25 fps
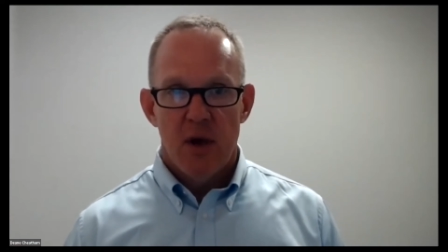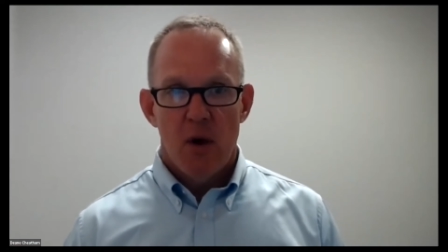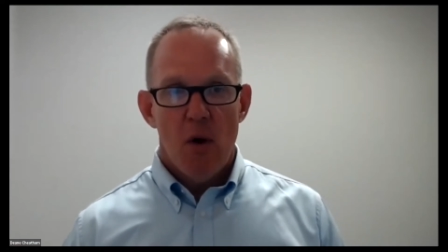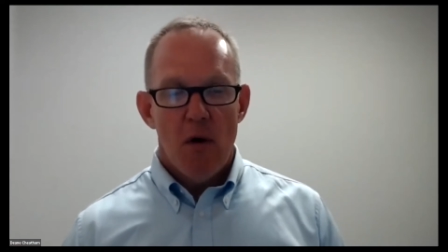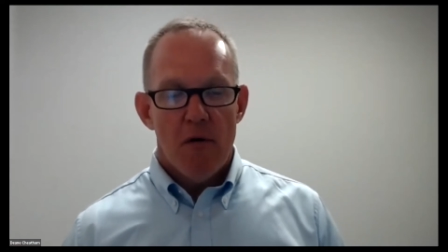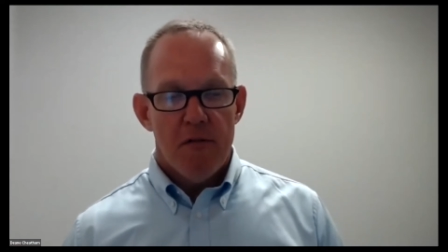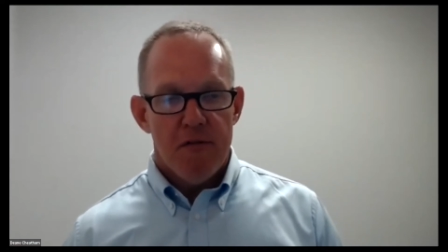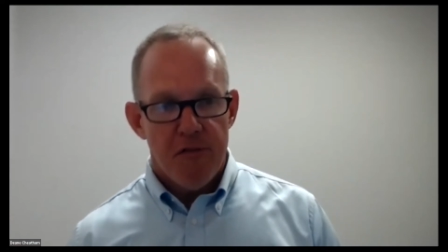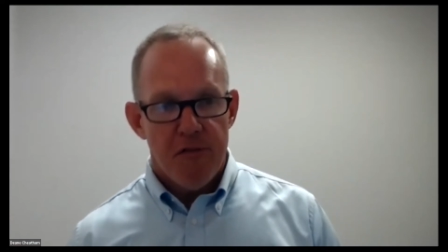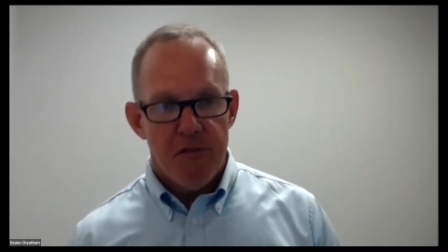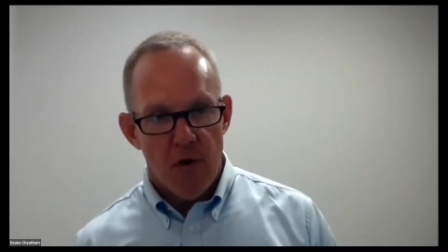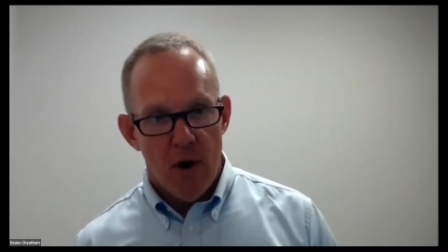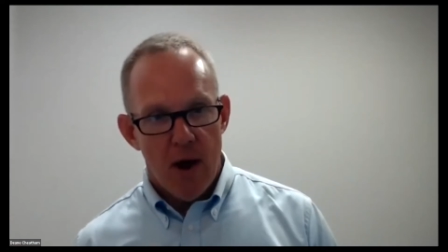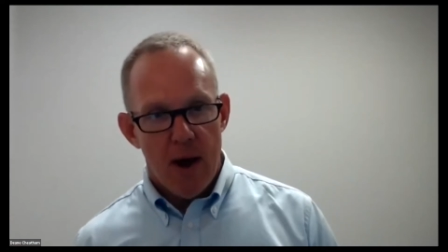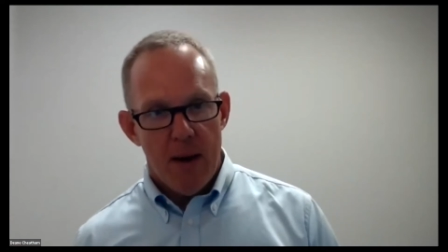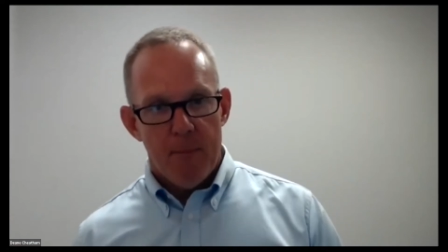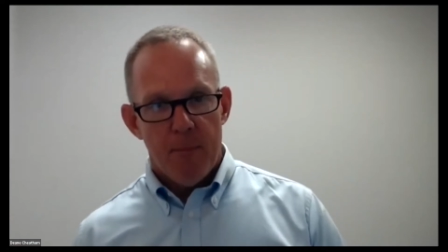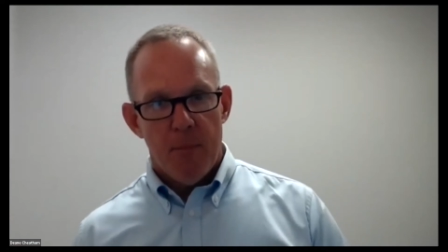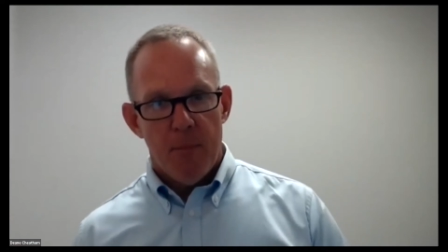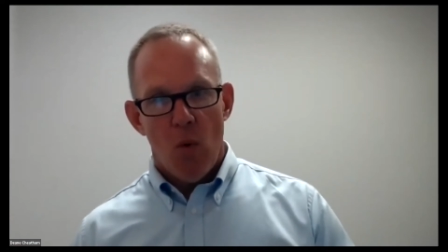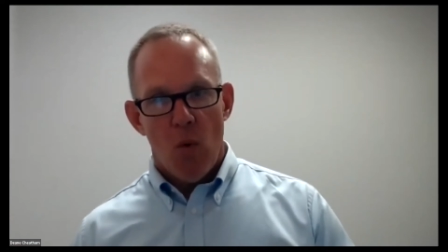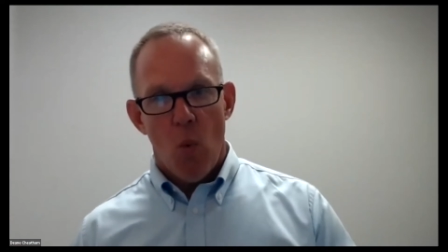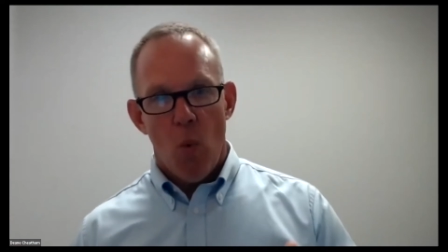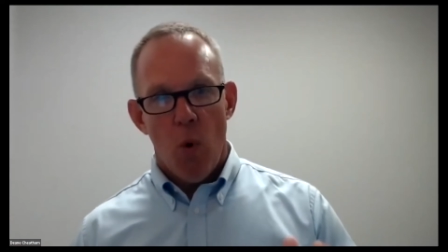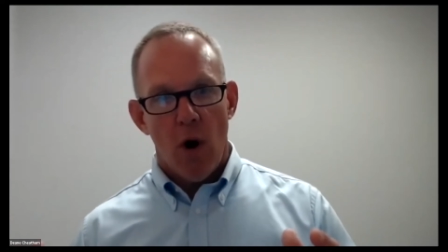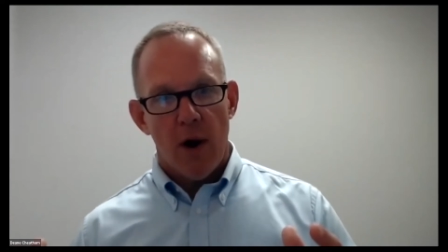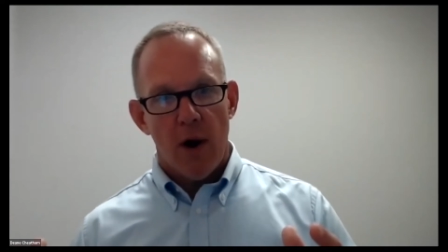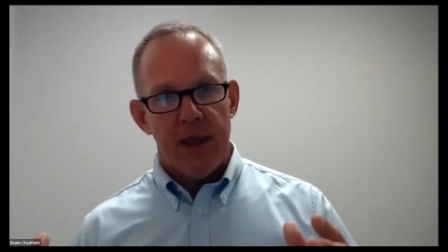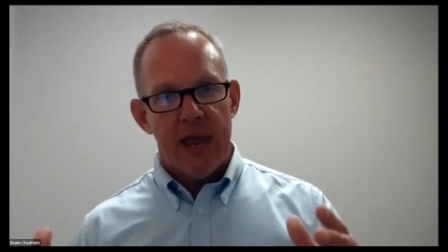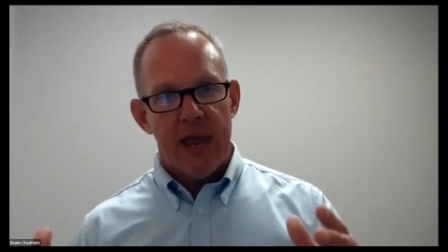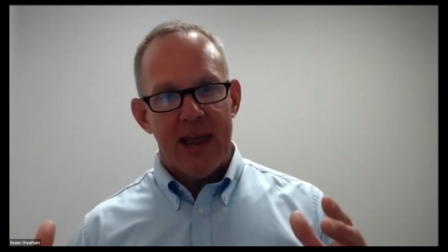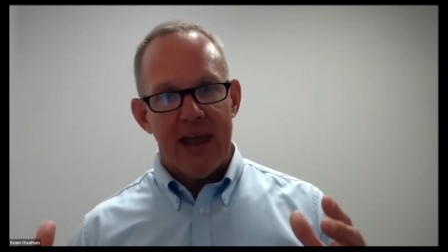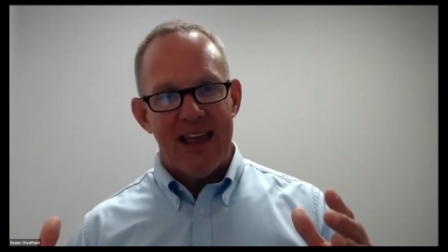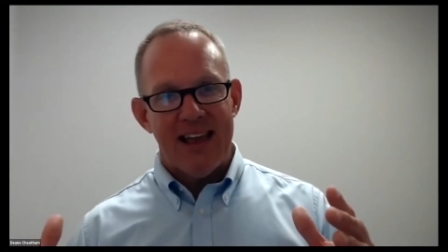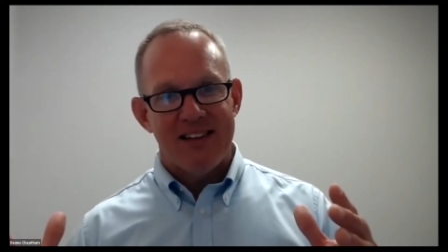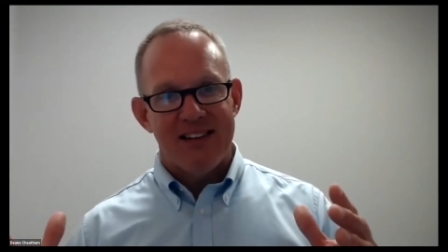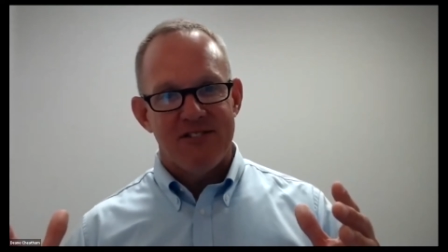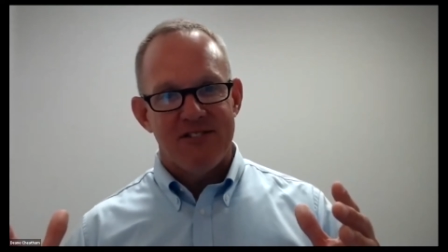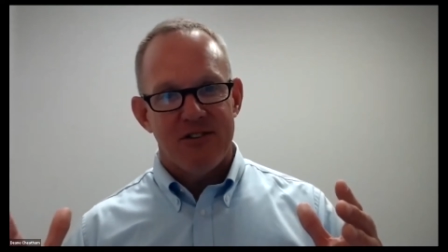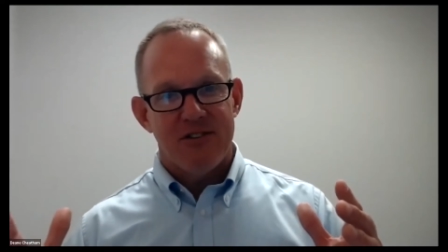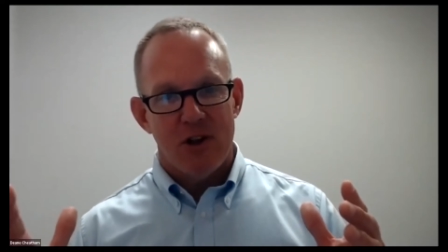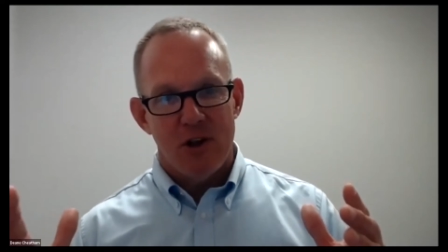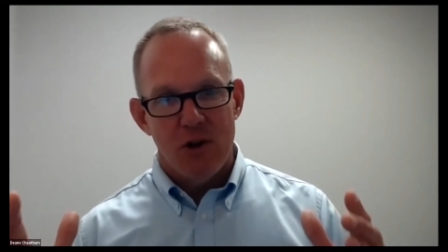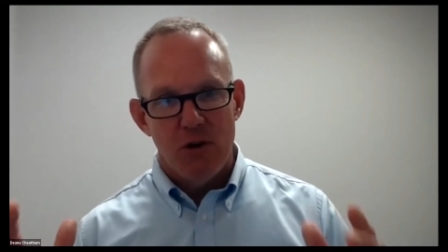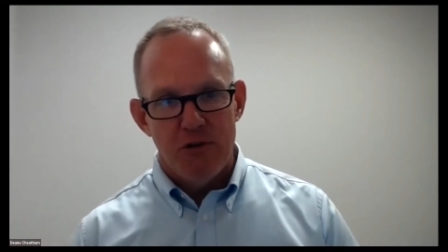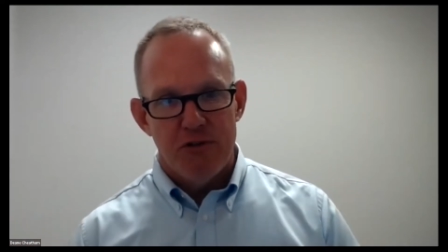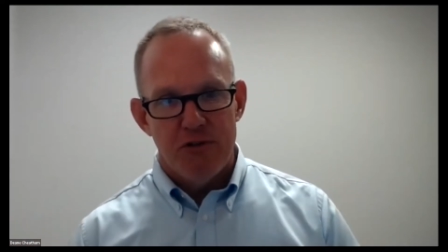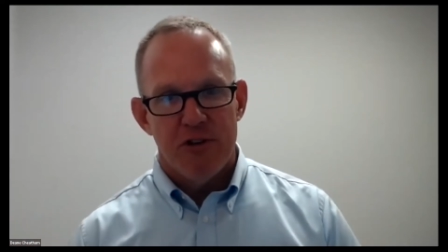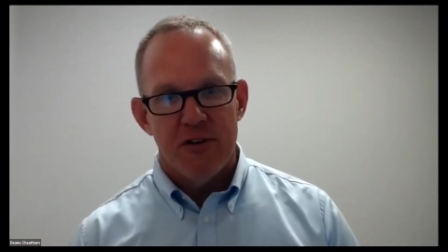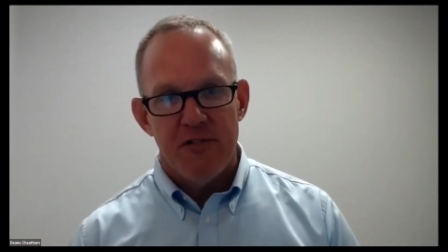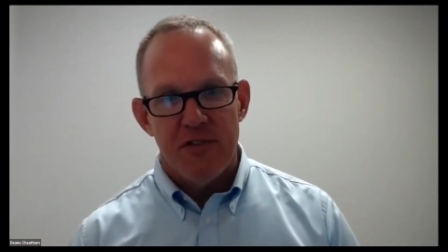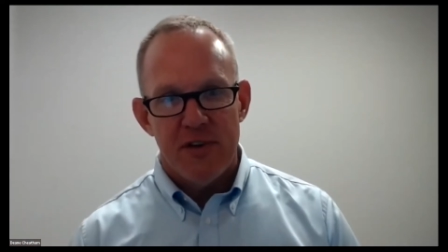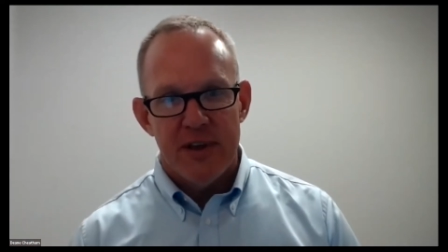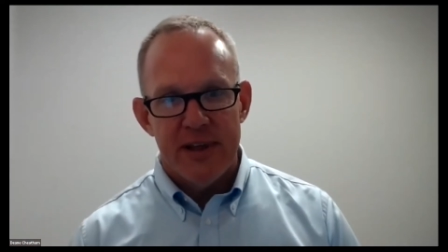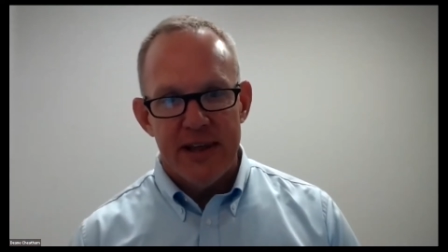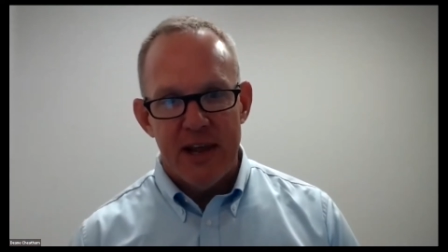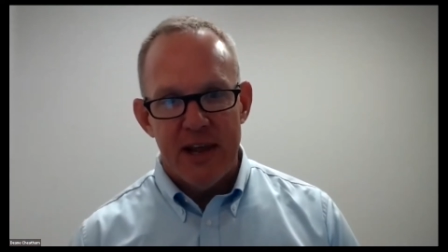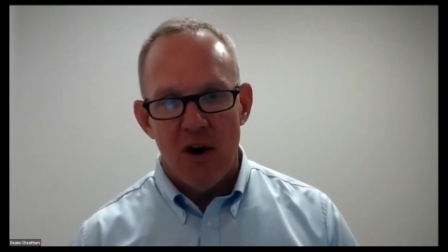from working exclusively